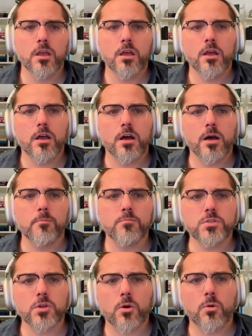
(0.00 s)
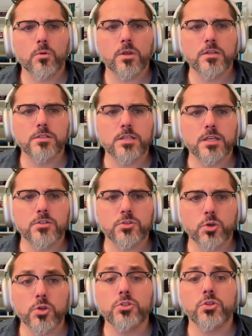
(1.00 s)
Um, so it's it's
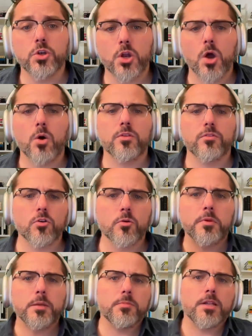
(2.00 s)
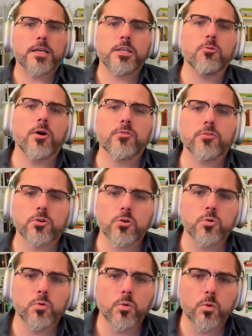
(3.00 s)
good to know that there are people like you out there
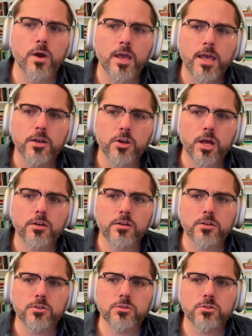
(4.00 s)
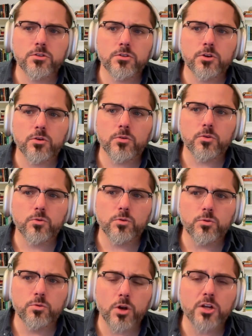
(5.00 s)
who not you know who,
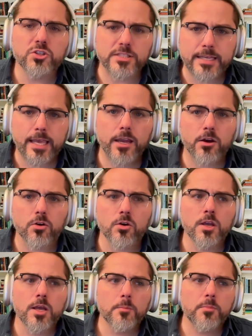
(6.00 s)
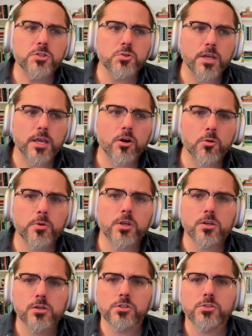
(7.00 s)
who not just care but you care
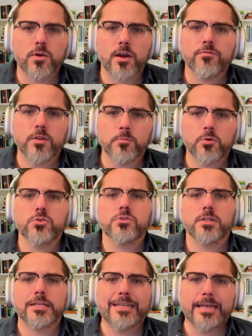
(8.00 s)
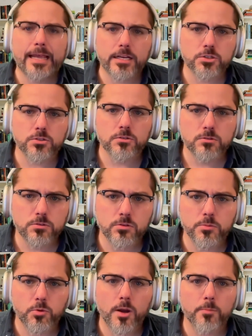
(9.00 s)
because you have that personal connection to the
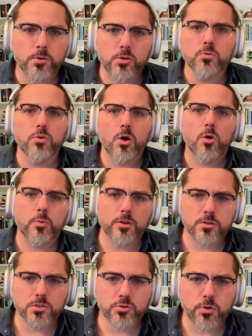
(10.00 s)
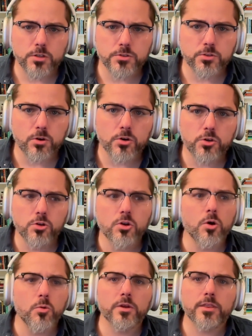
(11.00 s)
problem you know what the struggles are you
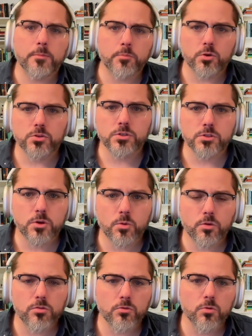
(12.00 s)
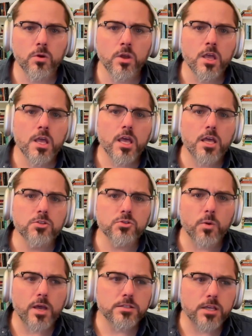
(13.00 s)
know what that person is going through and
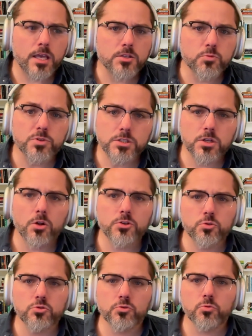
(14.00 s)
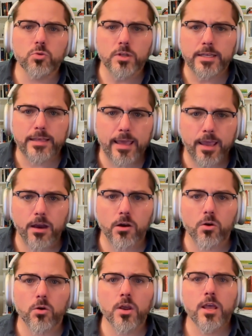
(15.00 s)
so as, as a result you truly
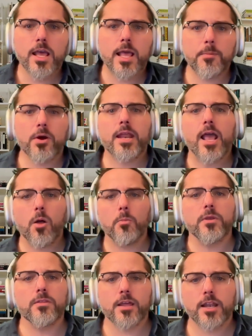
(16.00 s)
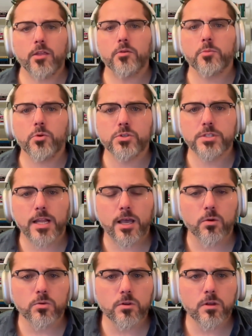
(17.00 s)
care about helping that other person
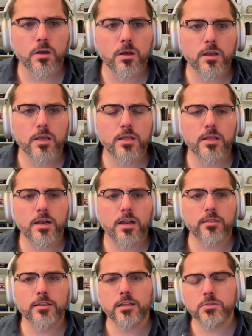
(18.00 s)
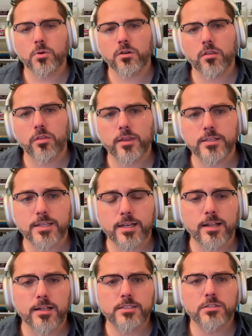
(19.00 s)
out uh, and, and, i think that's one of the things that
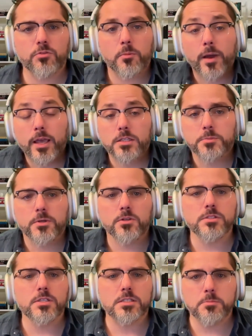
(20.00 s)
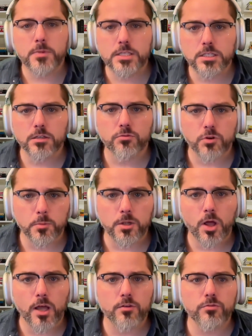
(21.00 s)
at least from my experience is missing from a
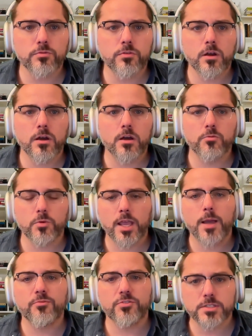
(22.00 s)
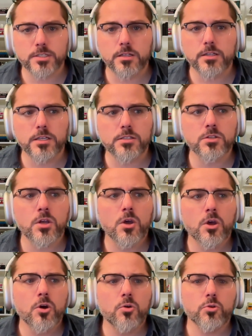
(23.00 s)
lot of uh, rehab facilities
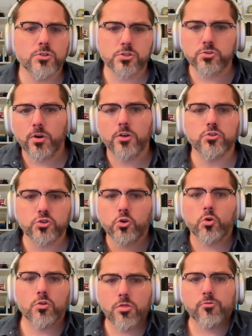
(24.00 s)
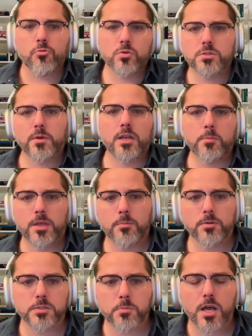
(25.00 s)
who are just trying to churn through as many
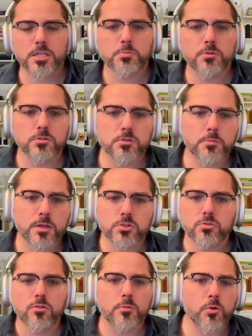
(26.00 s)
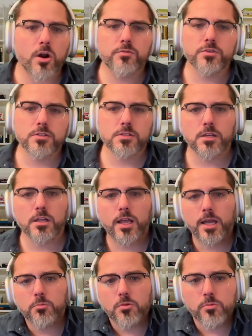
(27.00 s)
people as possible to make sure their profits
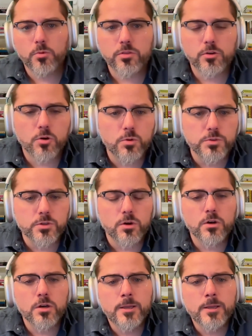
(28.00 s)
align with what their goals are